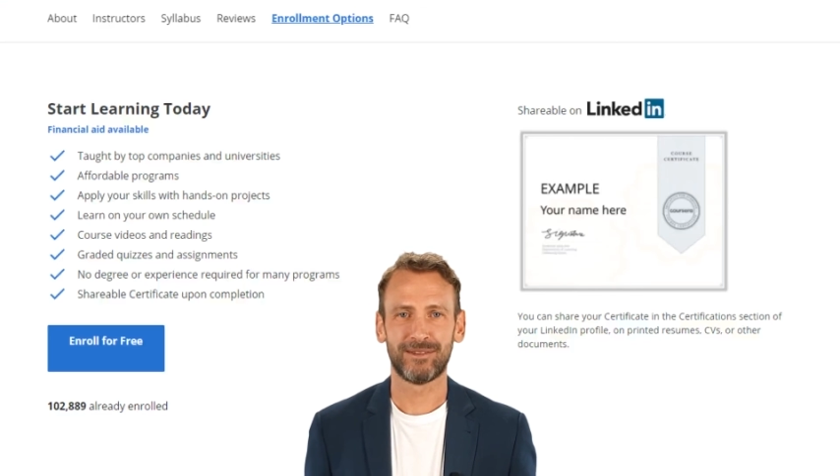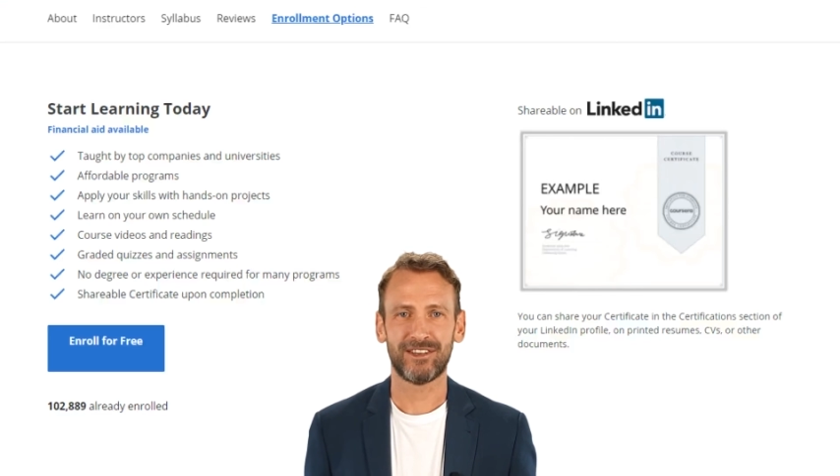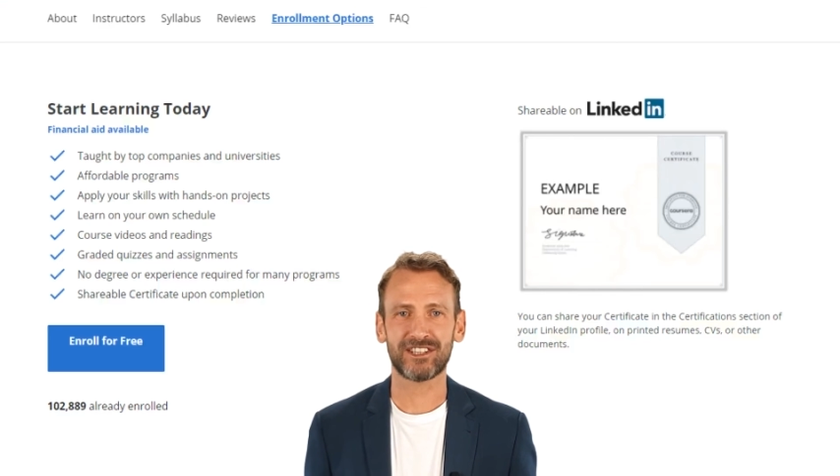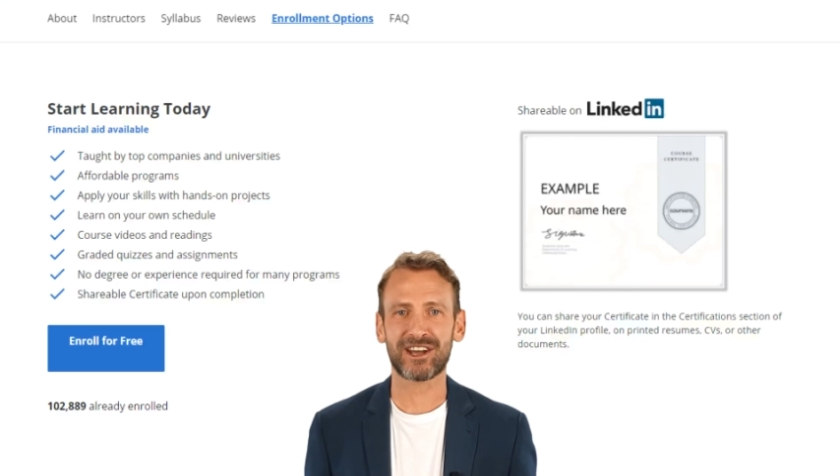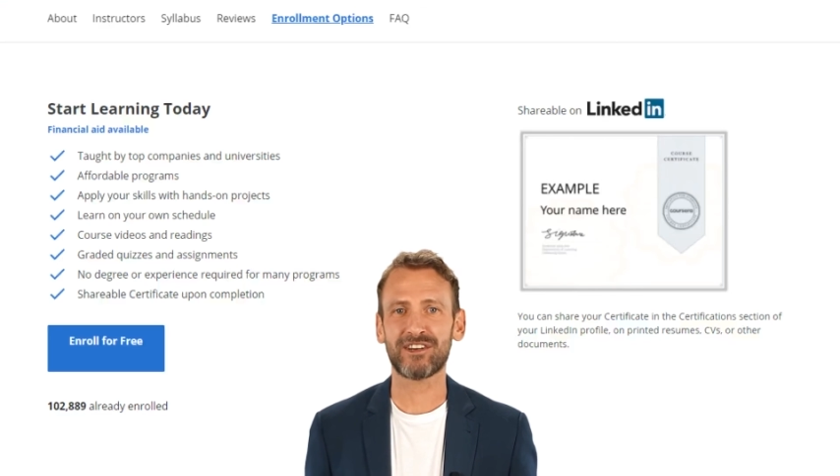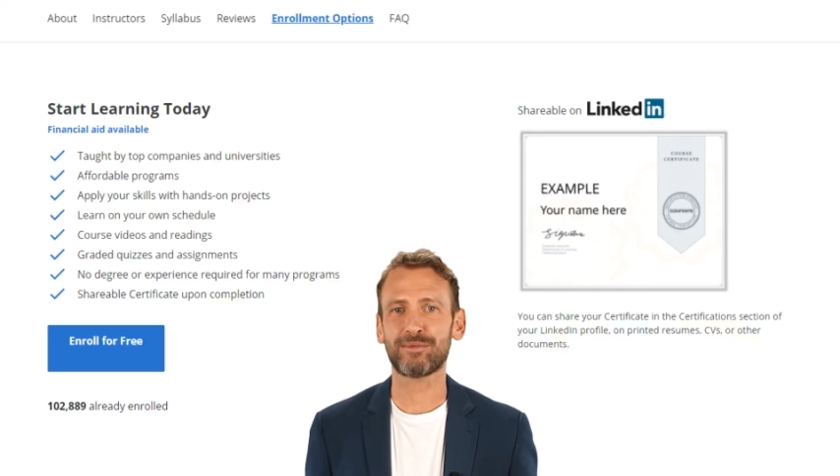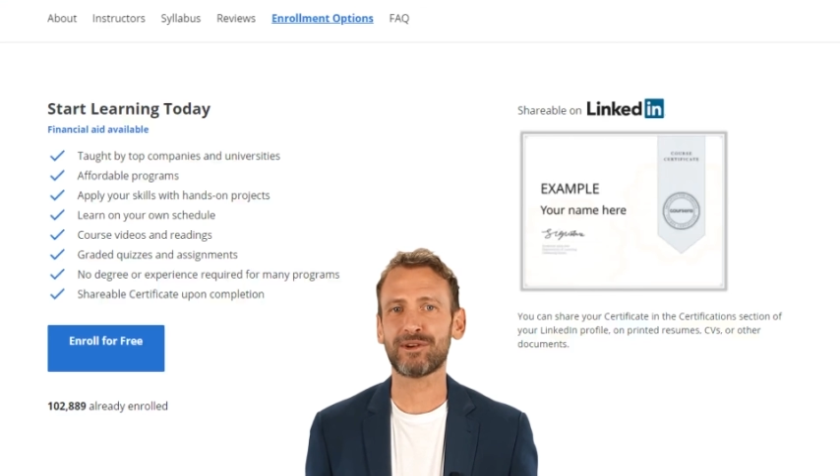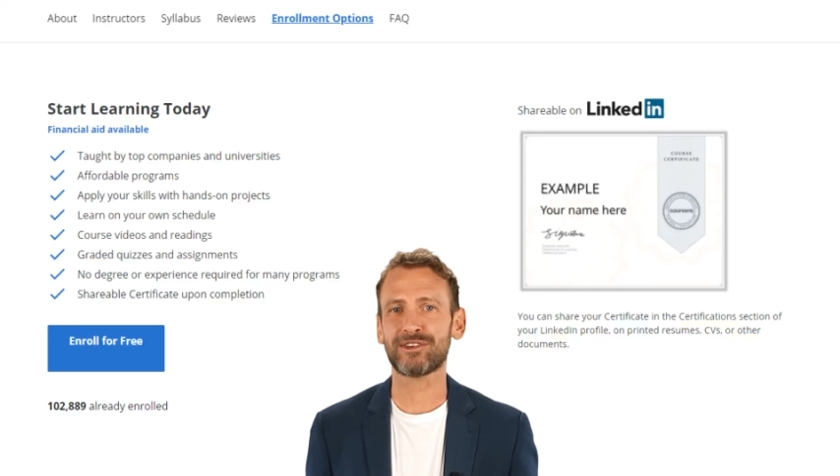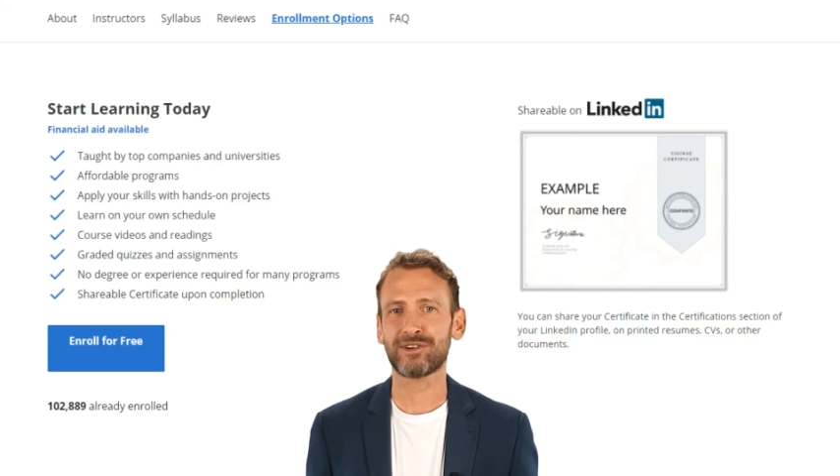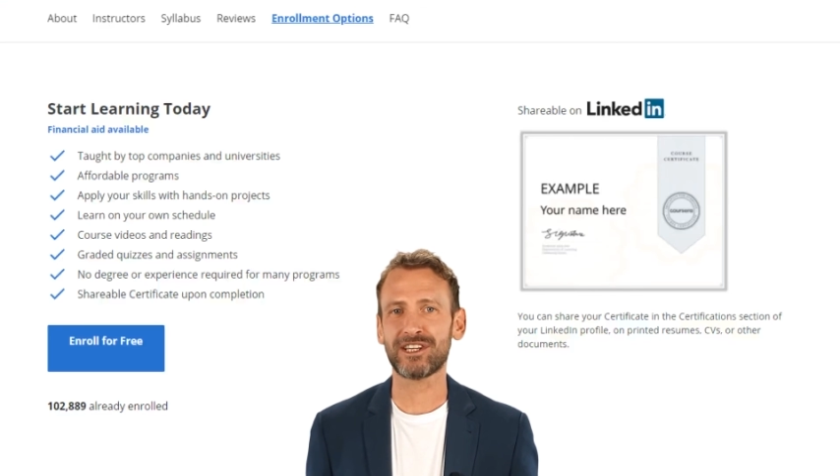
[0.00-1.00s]

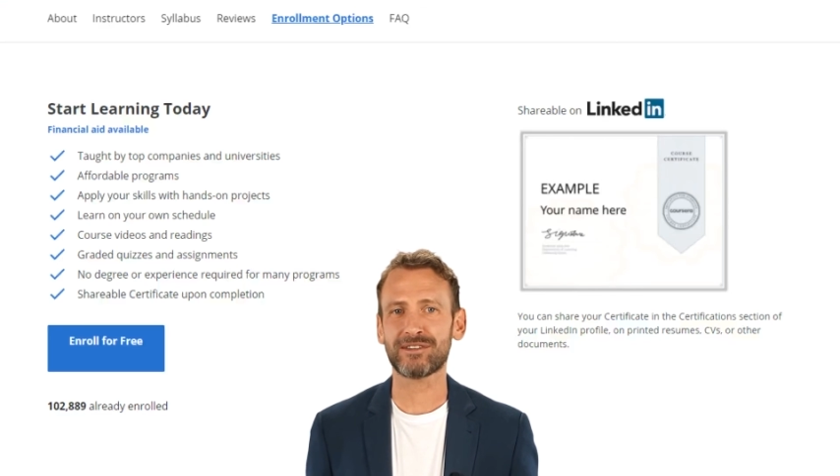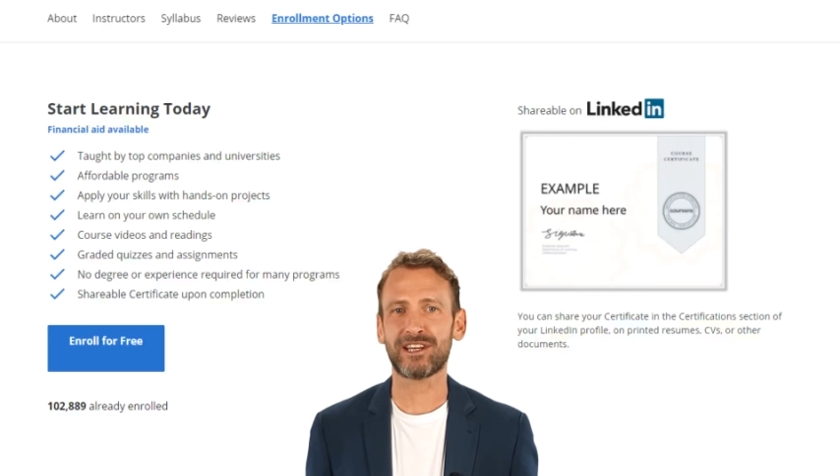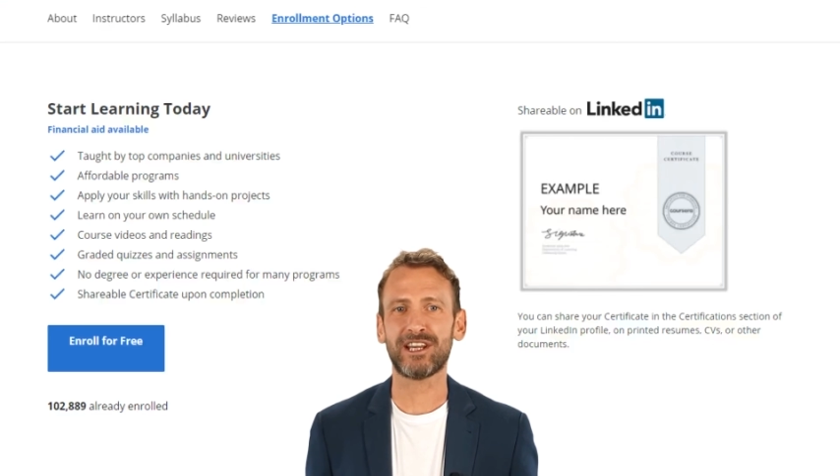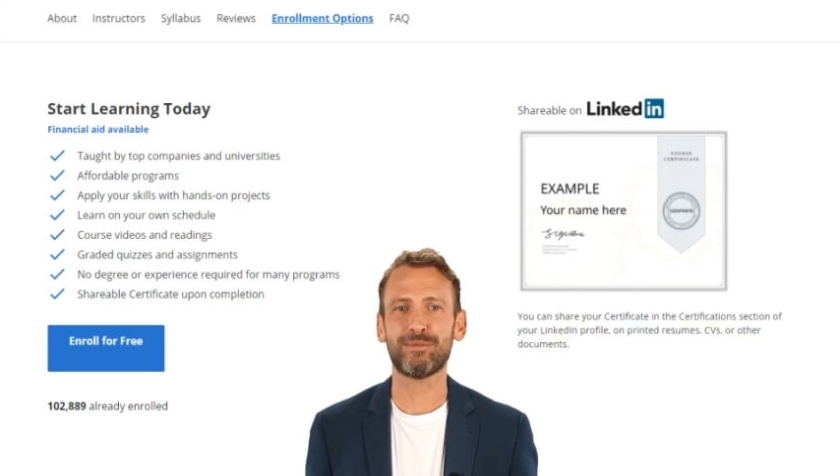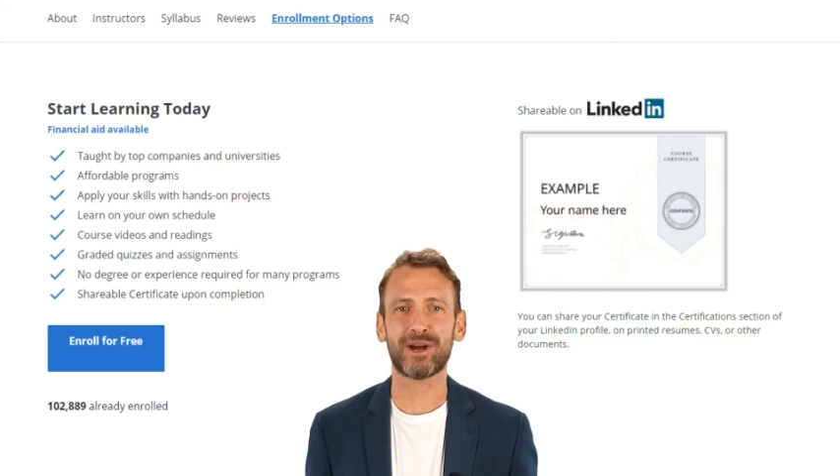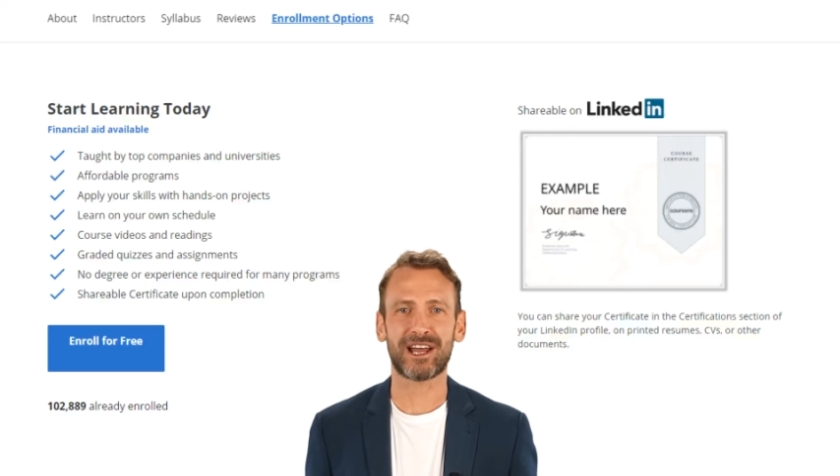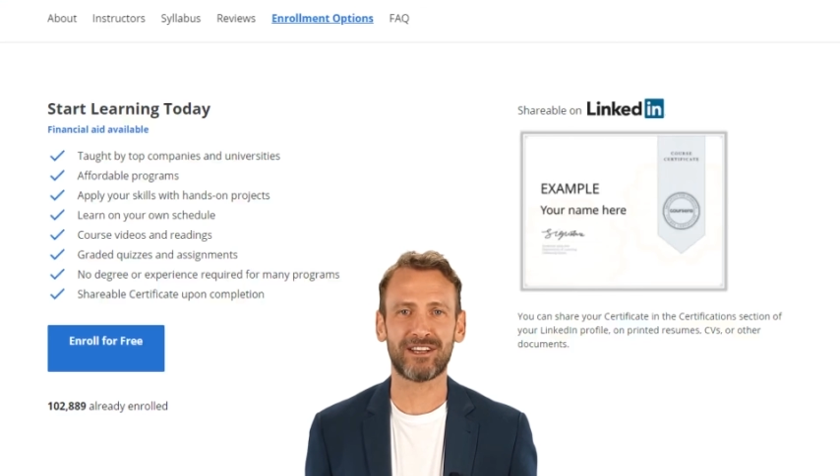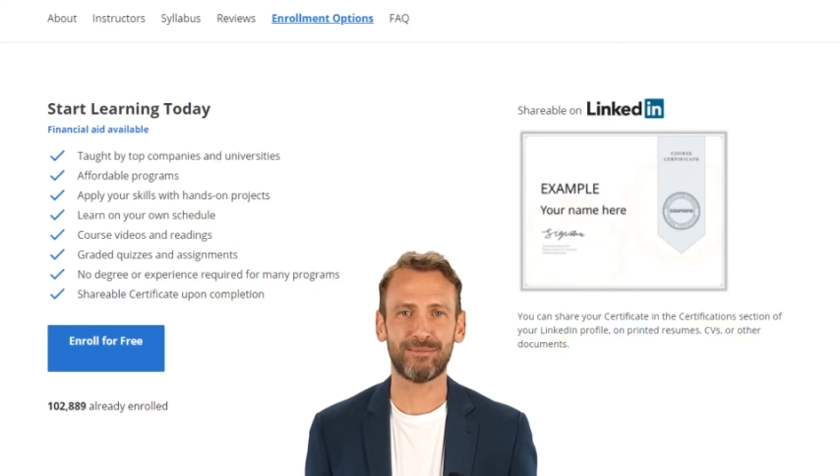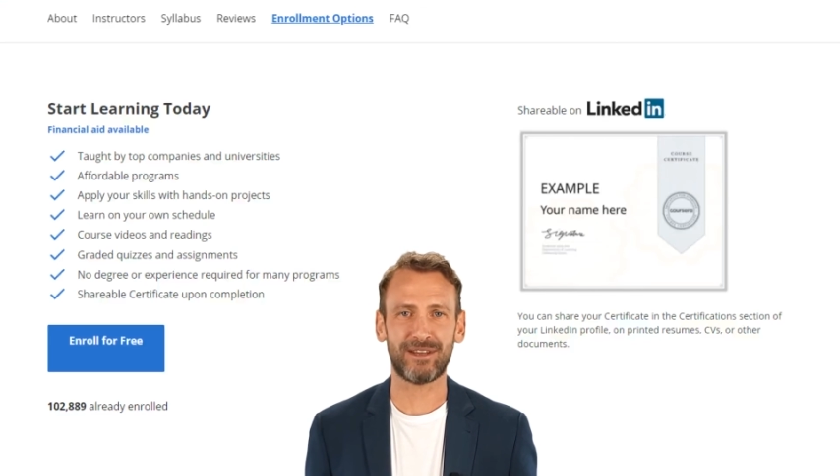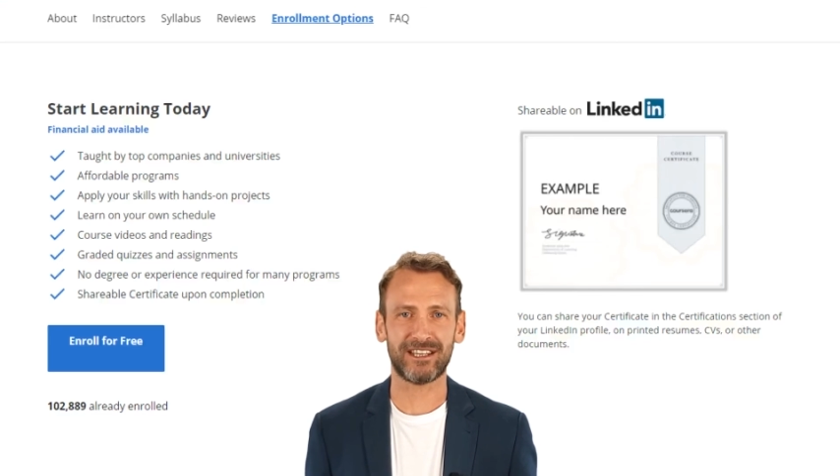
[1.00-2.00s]
Shareable certificate upon
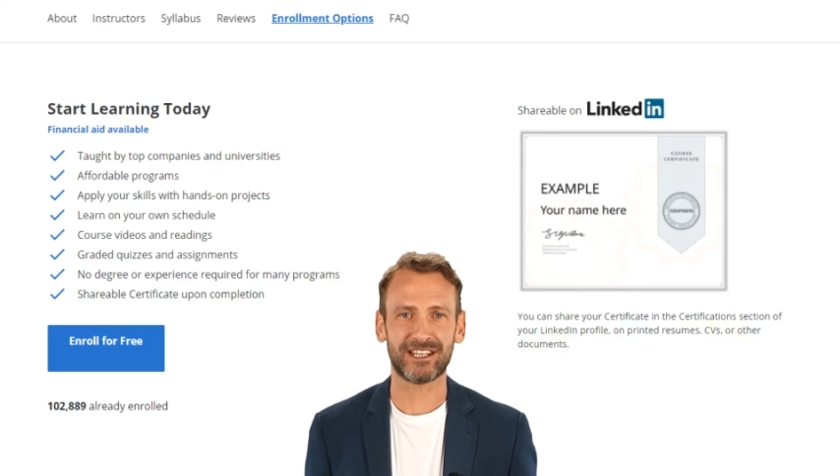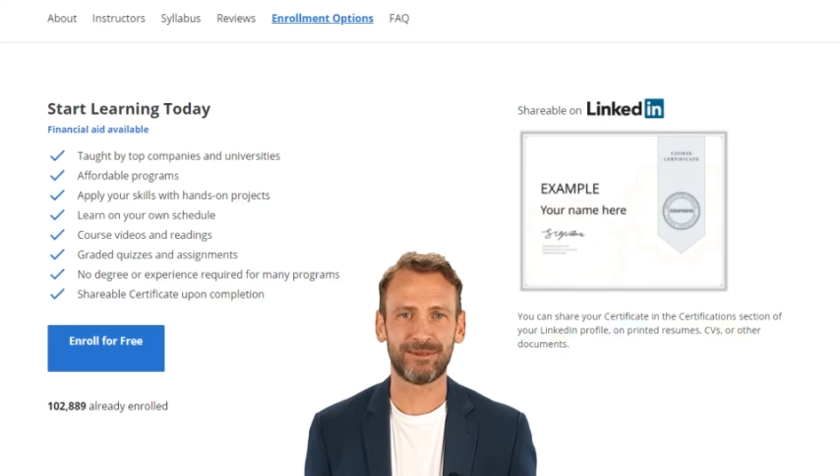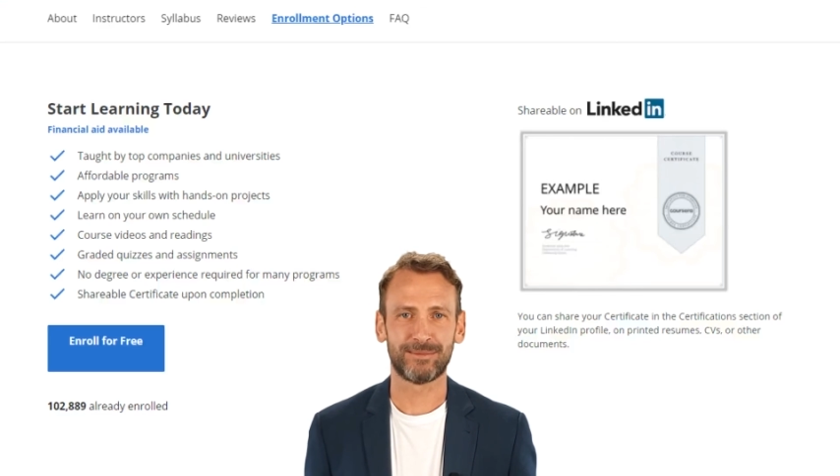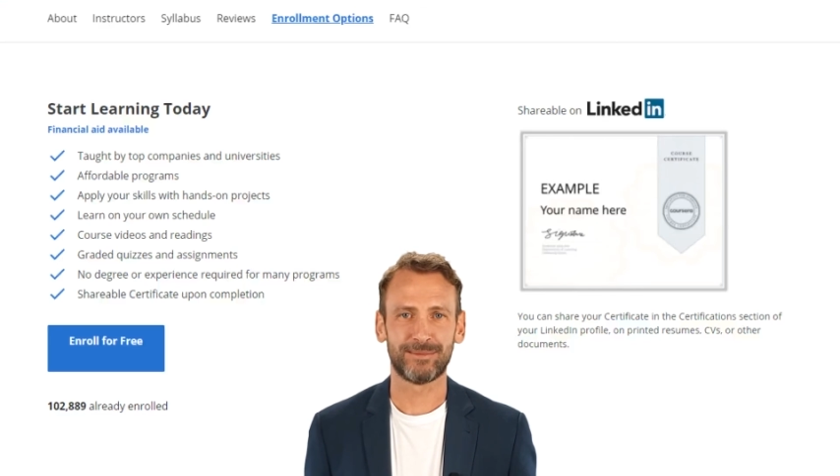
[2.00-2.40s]
completion.